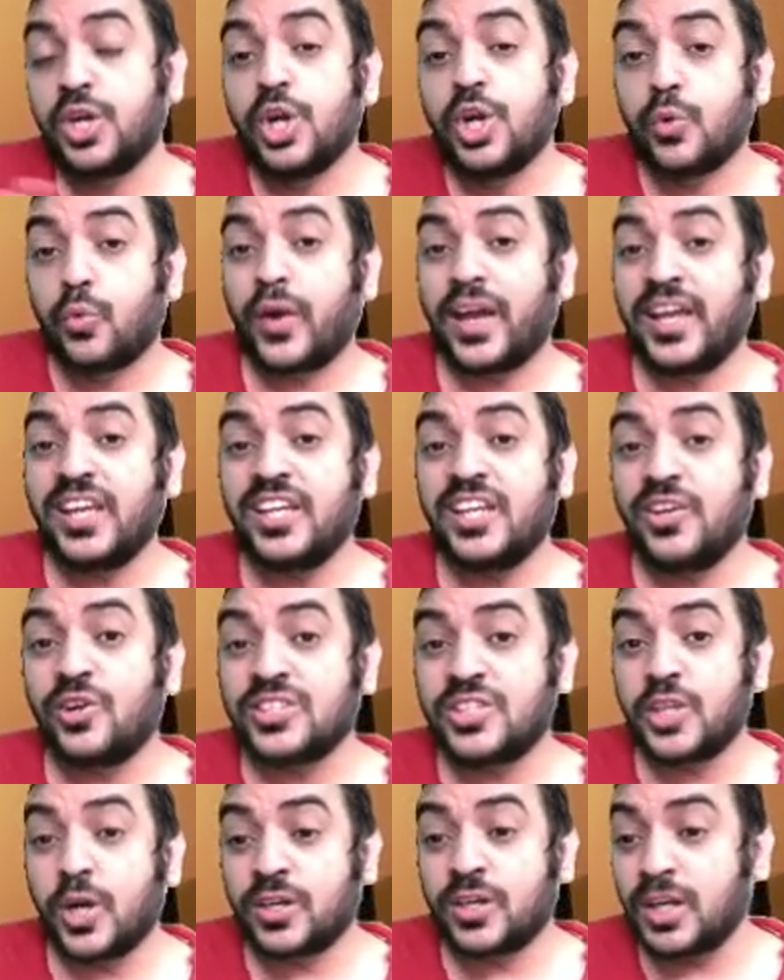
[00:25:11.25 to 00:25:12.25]
Why US
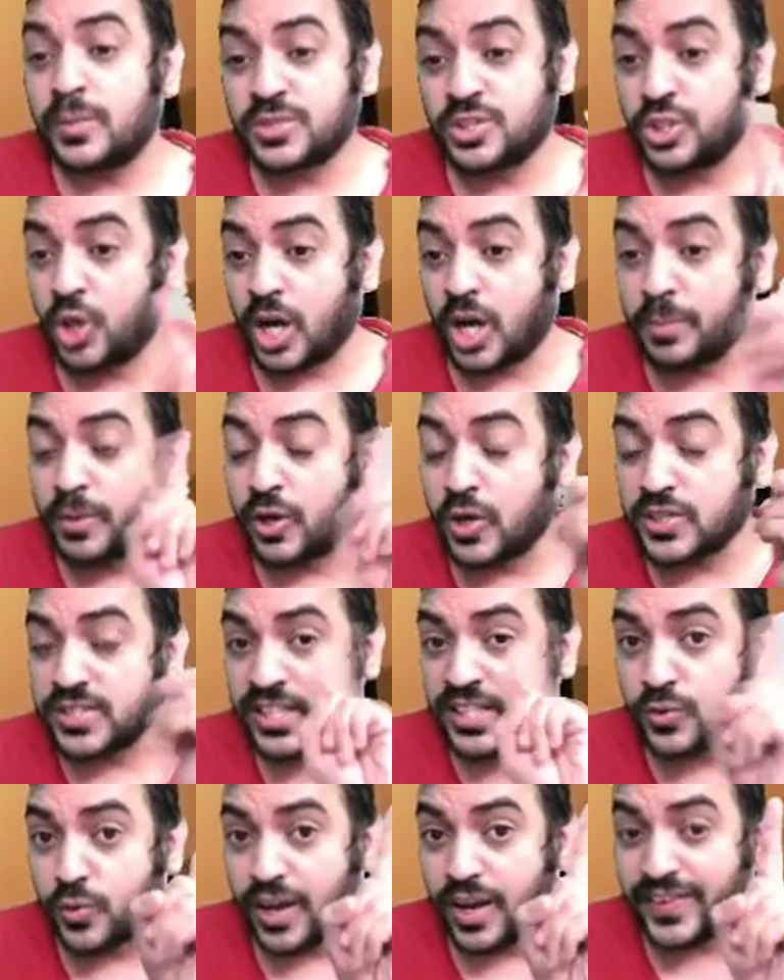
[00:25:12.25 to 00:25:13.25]
dollar terms? Not because
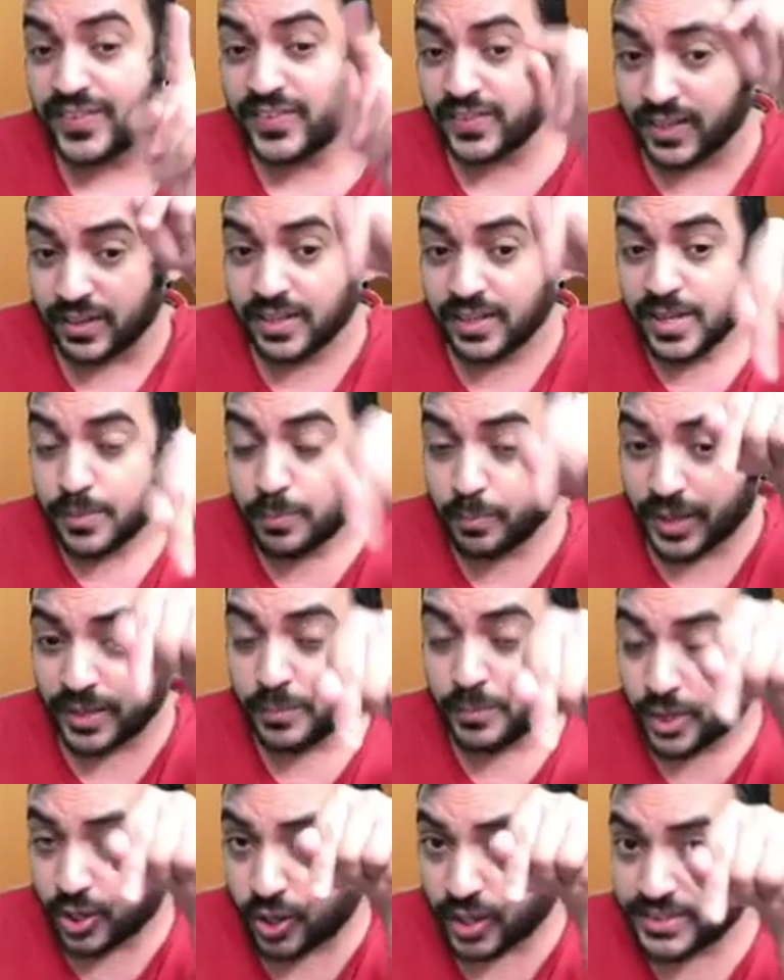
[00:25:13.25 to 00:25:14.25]
invoice, but
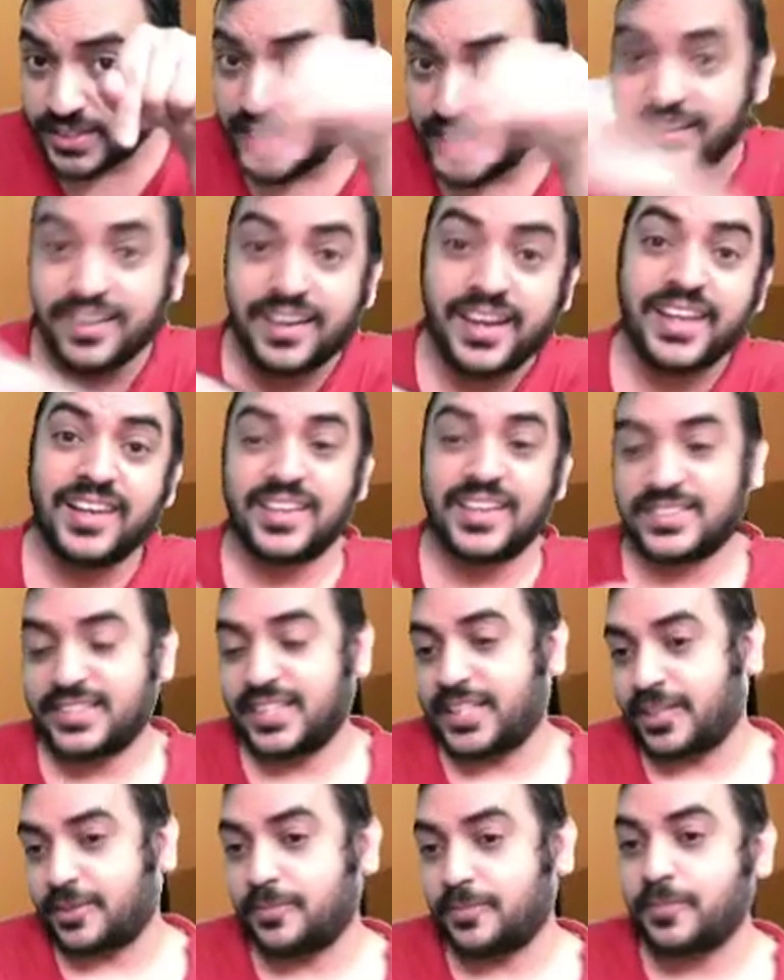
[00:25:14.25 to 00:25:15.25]
because the underlying
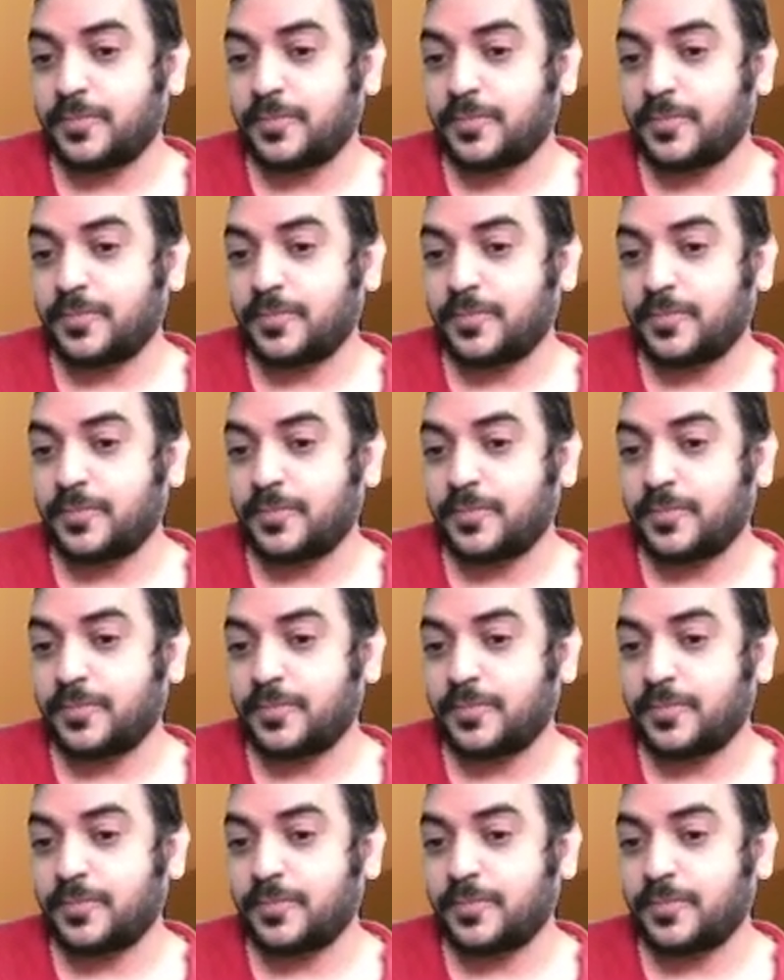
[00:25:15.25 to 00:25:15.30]
asset.